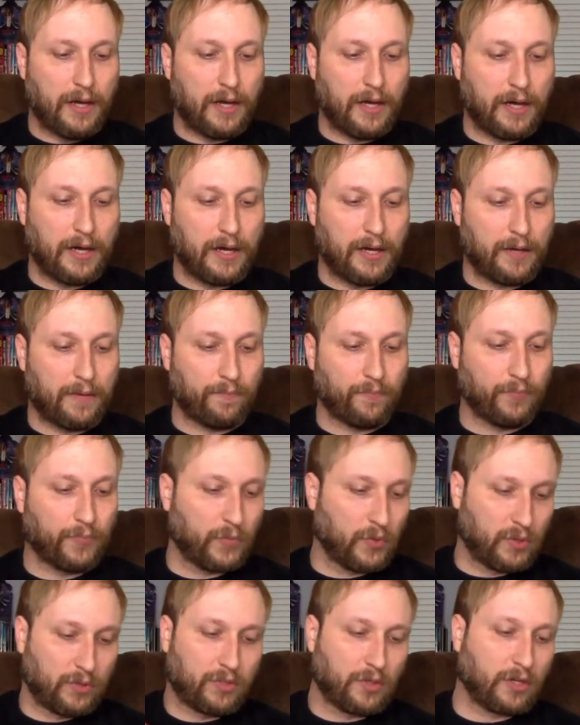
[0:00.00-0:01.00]
Um,
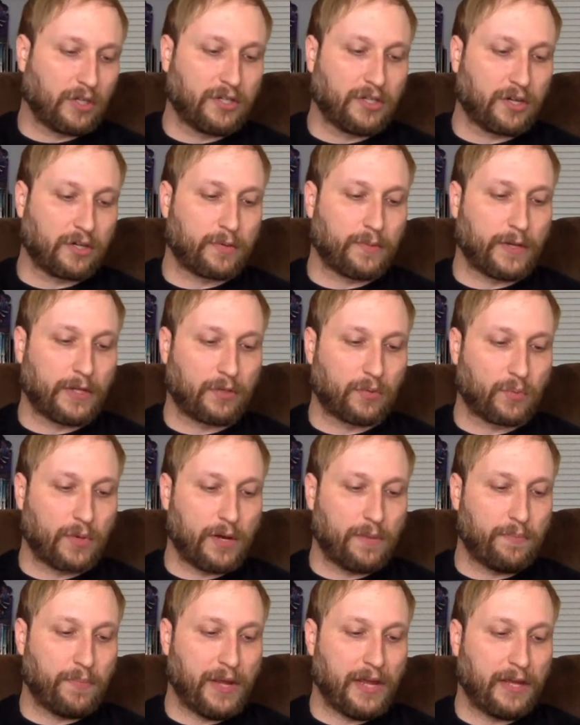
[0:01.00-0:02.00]
already talked about the
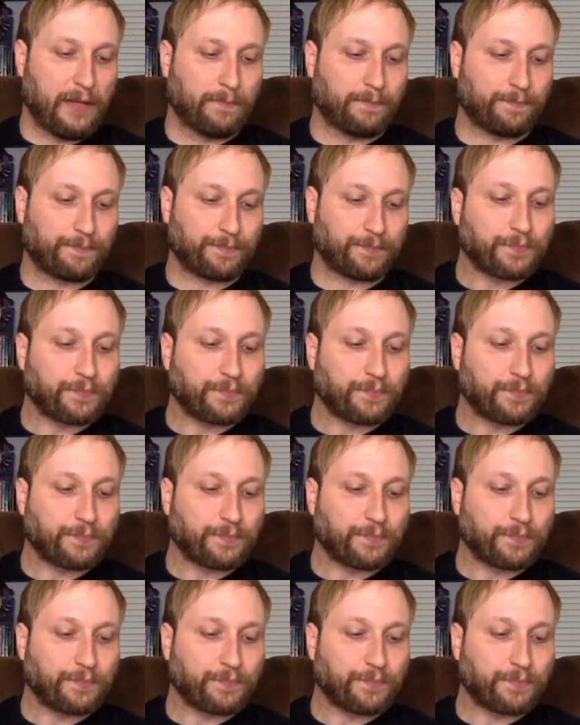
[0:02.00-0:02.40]
red paint.